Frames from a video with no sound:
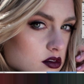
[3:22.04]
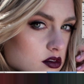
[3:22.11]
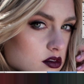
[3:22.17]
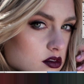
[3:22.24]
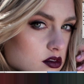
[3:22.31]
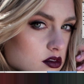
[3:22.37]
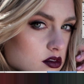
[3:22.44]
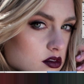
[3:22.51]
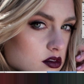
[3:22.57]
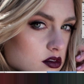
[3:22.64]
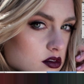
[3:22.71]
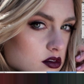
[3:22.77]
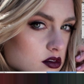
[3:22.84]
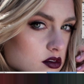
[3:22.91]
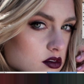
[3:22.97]

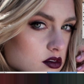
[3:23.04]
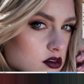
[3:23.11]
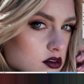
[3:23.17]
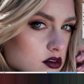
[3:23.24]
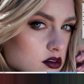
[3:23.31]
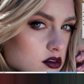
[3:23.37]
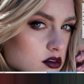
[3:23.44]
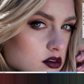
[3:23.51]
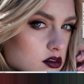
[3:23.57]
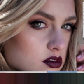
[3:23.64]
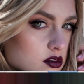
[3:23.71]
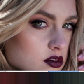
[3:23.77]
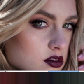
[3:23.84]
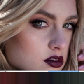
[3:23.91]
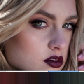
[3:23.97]

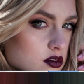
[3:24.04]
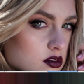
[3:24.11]
No one is speaking in this clip.